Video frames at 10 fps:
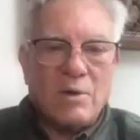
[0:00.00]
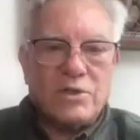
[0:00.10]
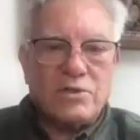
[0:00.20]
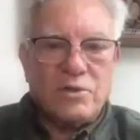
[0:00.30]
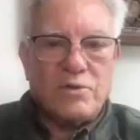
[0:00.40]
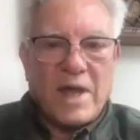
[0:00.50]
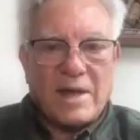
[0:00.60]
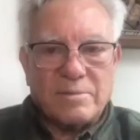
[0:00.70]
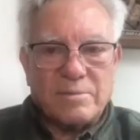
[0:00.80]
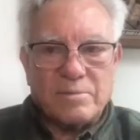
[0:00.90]
would you do
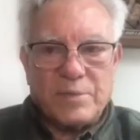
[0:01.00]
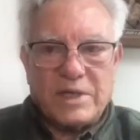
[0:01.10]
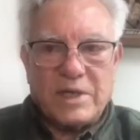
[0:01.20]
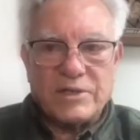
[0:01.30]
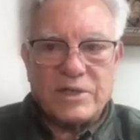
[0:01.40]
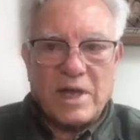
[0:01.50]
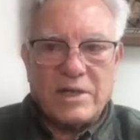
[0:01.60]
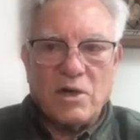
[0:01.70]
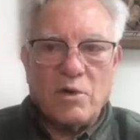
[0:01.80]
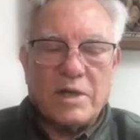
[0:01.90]
that? Because I
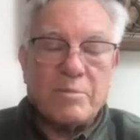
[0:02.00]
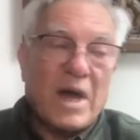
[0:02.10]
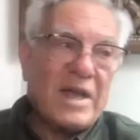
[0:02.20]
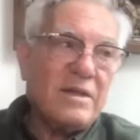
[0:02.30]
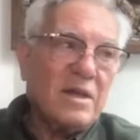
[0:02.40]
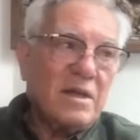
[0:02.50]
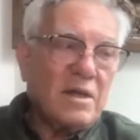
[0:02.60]
know in my